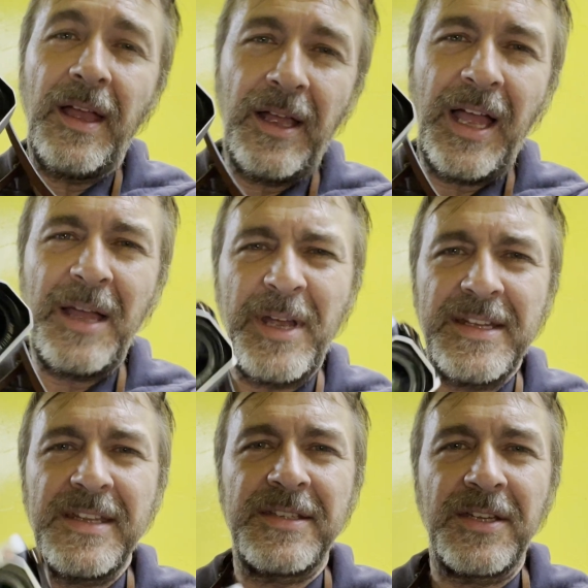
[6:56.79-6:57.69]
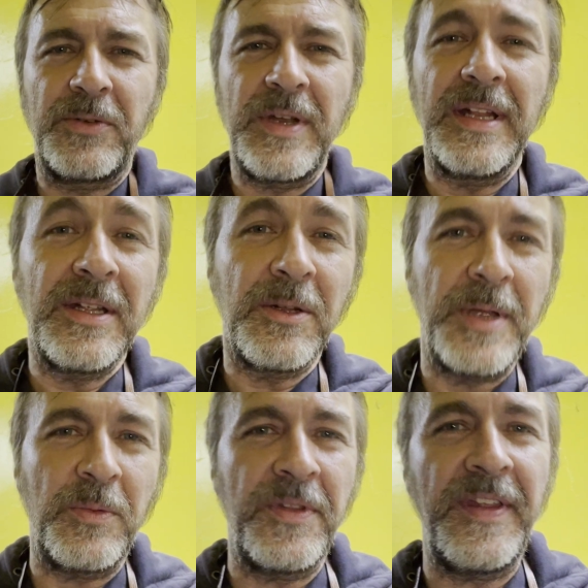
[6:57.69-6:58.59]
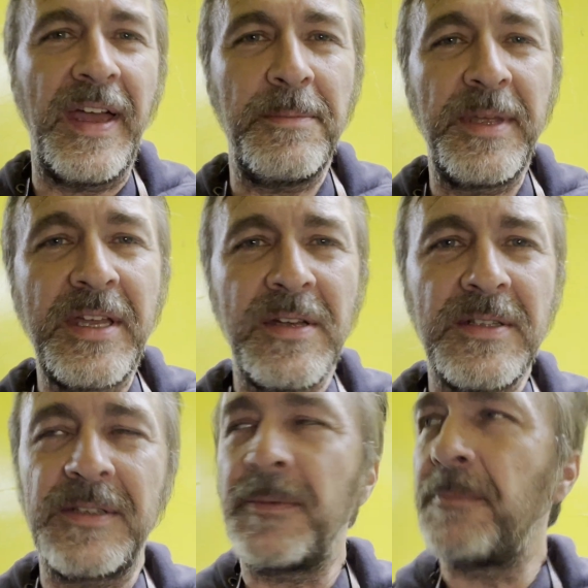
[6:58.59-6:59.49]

I might disagree a little bit with that, because